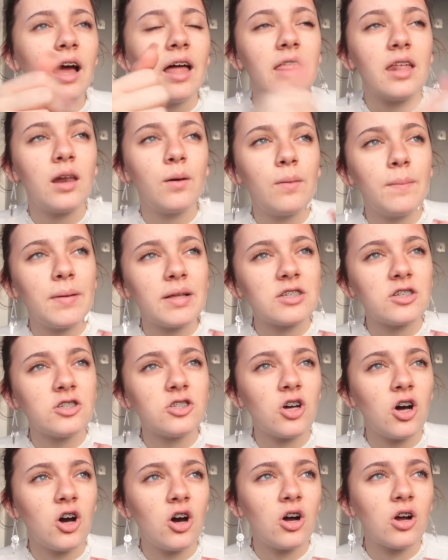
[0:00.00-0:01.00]
And then I went back to
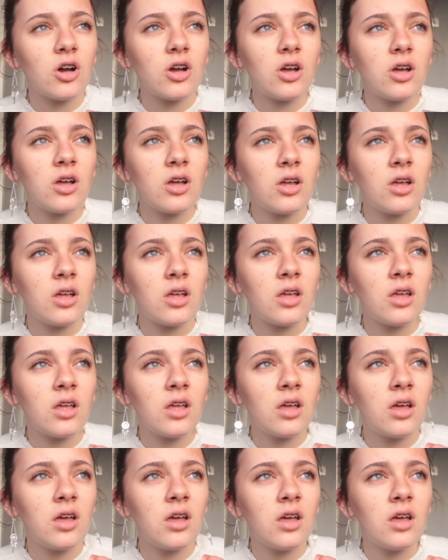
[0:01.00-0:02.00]
dark,
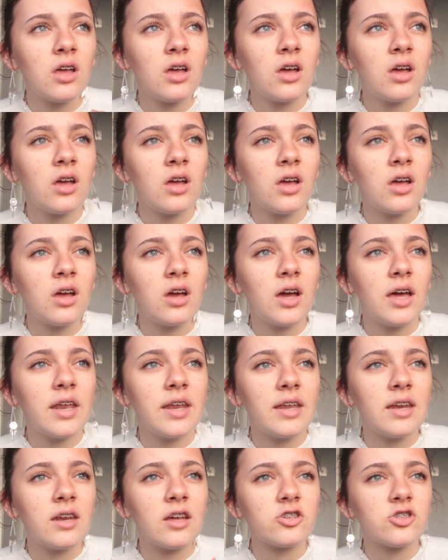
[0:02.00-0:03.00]
and
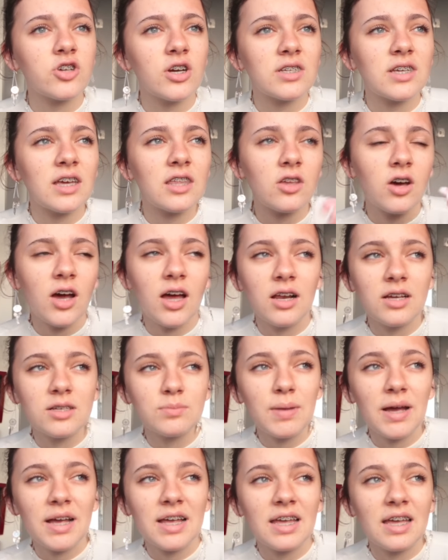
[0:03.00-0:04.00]
then I tried getting the
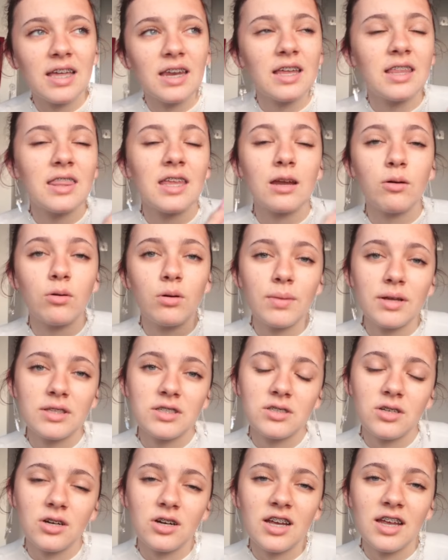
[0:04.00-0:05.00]
highlights back in, and then I went back
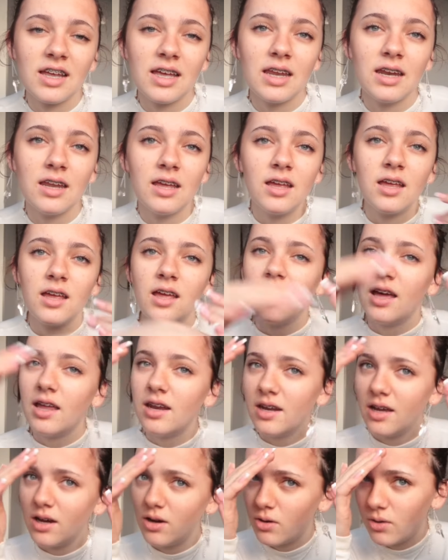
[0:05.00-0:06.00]
to dark again,
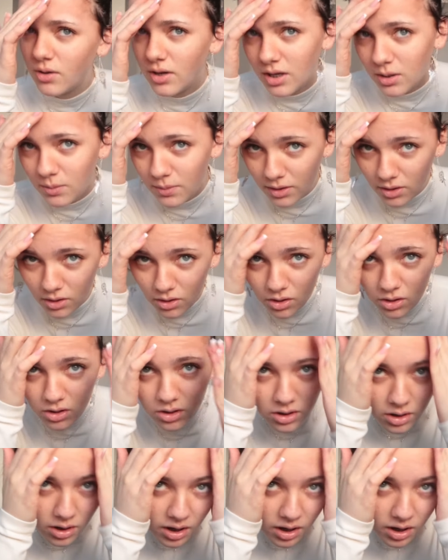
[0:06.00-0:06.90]
and now here we are.